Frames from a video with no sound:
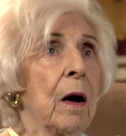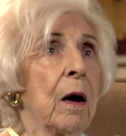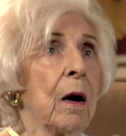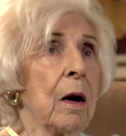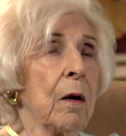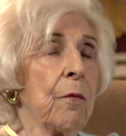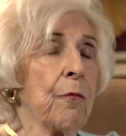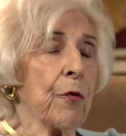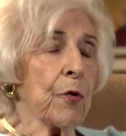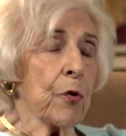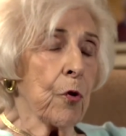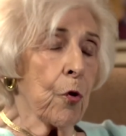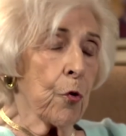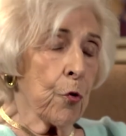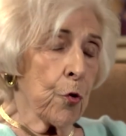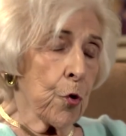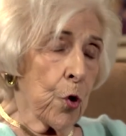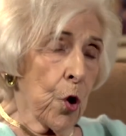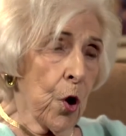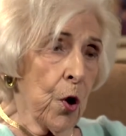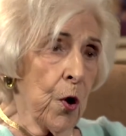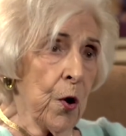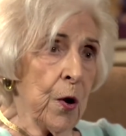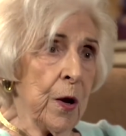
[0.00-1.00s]
uh, for the
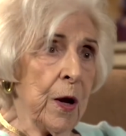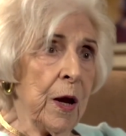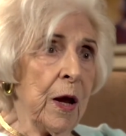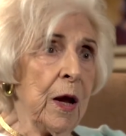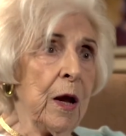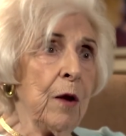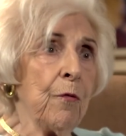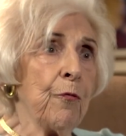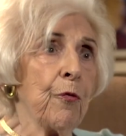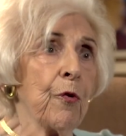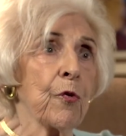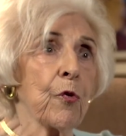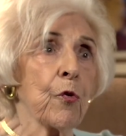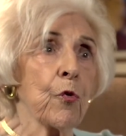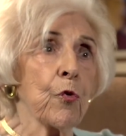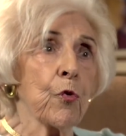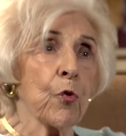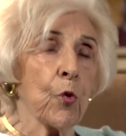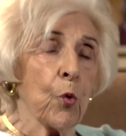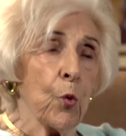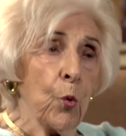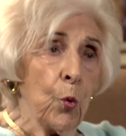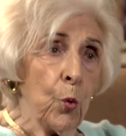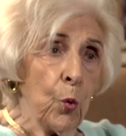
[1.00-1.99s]
journey, for the
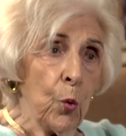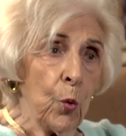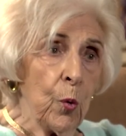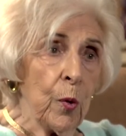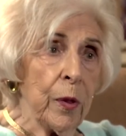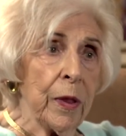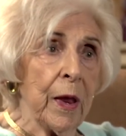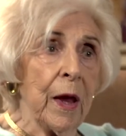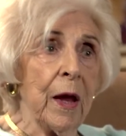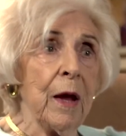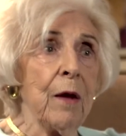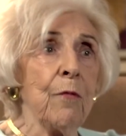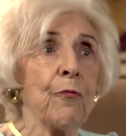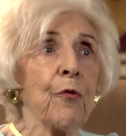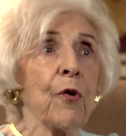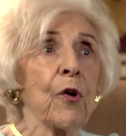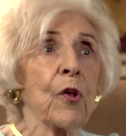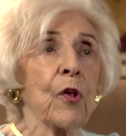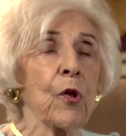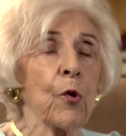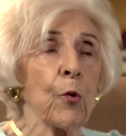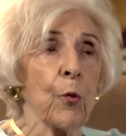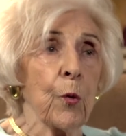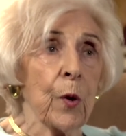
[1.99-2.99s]
school there, for
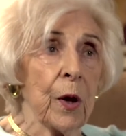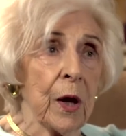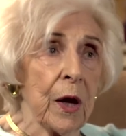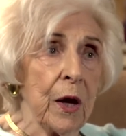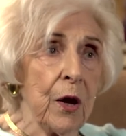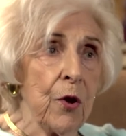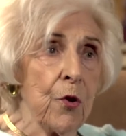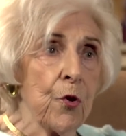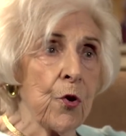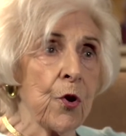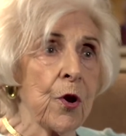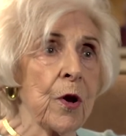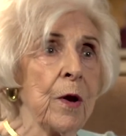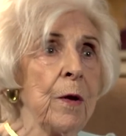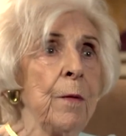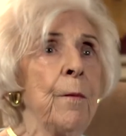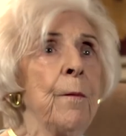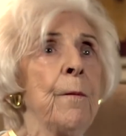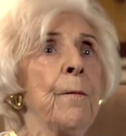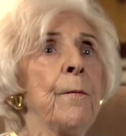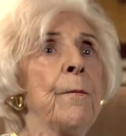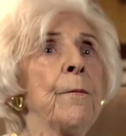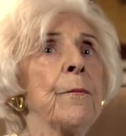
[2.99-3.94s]
education.